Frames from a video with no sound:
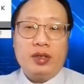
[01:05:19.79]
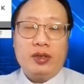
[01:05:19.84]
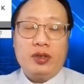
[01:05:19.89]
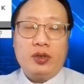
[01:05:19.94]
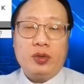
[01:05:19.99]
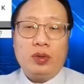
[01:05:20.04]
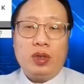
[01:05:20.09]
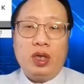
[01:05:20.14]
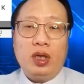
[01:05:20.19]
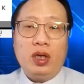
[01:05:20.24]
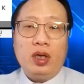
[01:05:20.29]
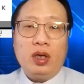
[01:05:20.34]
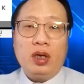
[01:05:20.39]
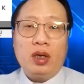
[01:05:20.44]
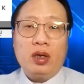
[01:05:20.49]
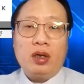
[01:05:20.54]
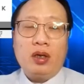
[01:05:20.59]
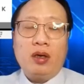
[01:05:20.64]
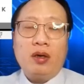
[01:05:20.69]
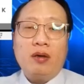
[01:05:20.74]
So a
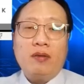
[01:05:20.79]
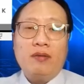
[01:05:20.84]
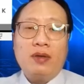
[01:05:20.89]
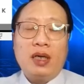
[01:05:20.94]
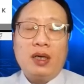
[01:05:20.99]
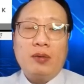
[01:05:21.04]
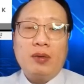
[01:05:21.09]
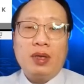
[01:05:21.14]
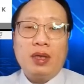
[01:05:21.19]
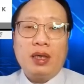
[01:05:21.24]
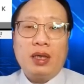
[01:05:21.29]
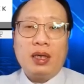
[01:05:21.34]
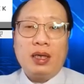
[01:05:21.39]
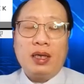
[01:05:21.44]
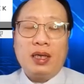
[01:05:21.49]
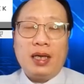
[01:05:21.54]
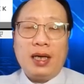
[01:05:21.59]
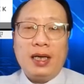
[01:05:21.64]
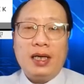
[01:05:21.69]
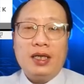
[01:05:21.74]
lot of our
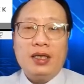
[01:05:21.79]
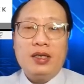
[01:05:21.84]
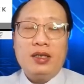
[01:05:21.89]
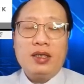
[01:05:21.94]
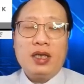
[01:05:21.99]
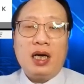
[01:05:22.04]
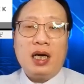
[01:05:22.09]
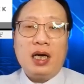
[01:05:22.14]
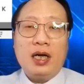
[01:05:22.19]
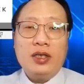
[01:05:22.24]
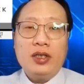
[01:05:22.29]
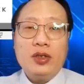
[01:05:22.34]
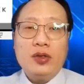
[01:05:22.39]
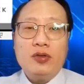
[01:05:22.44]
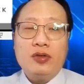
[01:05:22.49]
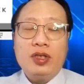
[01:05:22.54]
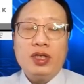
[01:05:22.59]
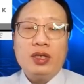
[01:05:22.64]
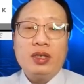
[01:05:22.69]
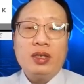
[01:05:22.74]
clients are
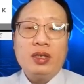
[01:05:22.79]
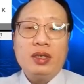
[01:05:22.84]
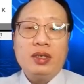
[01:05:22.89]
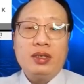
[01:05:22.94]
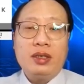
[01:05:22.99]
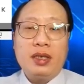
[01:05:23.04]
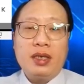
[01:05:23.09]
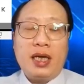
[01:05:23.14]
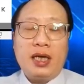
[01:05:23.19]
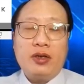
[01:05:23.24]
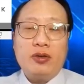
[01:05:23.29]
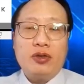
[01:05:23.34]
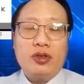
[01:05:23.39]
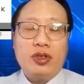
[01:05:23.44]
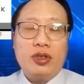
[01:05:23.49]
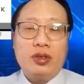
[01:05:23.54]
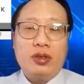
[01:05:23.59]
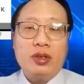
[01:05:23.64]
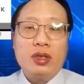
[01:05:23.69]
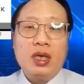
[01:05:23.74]
using data
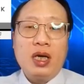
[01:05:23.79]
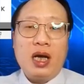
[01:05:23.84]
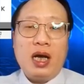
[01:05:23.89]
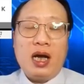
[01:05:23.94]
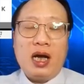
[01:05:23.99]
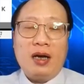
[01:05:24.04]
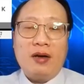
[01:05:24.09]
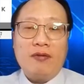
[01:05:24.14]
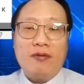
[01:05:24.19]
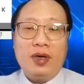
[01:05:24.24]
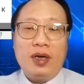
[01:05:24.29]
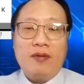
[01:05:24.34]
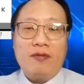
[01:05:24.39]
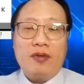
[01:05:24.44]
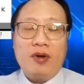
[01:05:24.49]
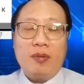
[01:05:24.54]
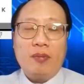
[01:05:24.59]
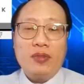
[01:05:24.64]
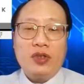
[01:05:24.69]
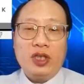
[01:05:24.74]
acquisition hardware
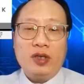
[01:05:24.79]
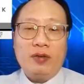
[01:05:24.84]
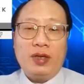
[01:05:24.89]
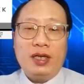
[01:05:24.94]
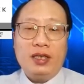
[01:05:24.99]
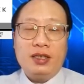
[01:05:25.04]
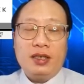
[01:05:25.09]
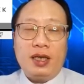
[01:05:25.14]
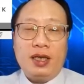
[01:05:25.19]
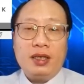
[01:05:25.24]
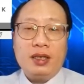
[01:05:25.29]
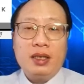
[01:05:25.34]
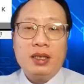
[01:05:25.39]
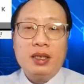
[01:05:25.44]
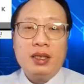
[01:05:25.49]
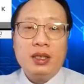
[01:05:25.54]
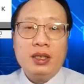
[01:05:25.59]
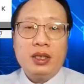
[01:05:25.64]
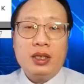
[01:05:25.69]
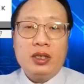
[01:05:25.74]
from Jytek
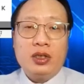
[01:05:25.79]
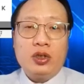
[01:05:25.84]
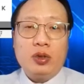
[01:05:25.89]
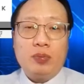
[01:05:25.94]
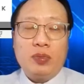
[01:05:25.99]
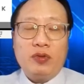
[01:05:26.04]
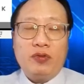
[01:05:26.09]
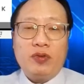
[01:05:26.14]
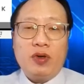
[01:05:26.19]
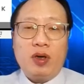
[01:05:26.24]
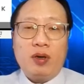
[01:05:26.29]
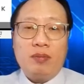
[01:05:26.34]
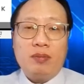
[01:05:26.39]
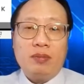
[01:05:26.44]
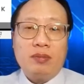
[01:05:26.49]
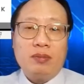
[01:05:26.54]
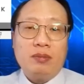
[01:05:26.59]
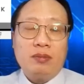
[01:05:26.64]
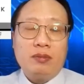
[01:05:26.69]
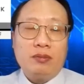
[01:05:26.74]
to
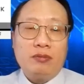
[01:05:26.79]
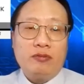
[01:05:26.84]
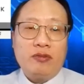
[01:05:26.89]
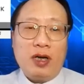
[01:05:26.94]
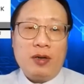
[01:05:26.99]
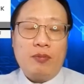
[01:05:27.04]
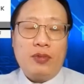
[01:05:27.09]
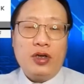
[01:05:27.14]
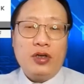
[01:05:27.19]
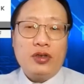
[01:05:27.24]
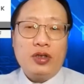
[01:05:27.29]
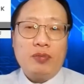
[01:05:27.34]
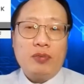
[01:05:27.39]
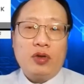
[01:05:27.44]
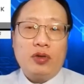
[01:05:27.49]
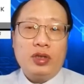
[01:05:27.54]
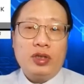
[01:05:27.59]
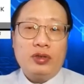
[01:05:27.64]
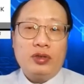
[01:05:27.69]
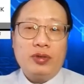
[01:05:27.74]
perform vibration
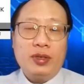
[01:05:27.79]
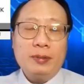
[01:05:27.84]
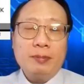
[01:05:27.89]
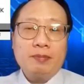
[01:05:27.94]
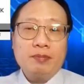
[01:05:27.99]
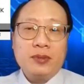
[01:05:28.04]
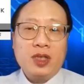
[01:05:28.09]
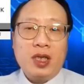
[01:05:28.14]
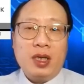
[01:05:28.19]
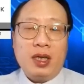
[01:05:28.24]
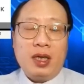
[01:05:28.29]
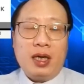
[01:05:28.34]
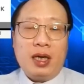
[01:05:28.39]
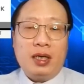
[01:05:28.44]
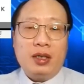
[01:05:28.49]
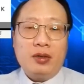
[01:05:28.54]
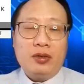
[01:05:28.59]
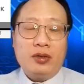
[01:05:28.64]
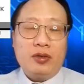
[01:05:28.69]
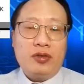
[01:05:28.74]
monitoring
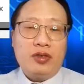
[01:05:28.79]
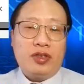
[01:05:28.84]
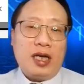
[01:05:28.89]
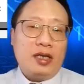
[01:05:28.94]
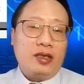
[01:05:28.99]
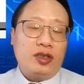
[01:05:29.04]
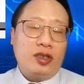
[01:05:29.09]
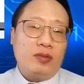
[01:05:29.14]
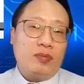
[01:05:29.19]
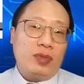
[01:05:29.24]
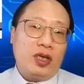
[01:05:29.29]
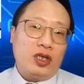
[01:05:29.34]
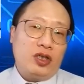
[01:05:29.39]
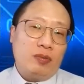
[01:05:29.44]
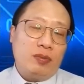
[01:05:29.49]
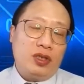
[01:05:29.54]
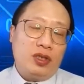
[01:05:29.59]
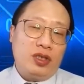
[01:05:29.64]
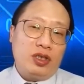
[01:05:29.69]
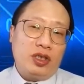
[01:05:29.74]
and also sensor
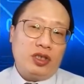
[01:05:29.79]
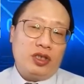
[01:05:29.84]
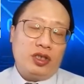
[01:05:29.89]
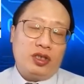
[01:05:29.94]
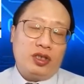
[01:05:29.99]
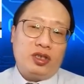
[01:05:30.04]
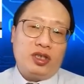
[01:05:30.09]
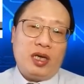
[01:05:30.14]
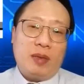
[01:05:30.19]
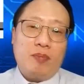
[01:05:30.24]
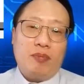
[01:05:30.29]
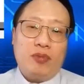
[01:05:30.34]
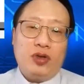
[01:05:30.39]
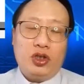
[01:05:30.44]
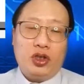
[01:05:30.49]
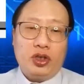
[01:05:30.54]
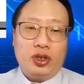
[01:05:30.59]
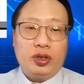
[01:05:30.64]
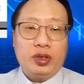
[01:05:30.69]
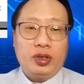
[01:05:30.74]
measurements such as temperature.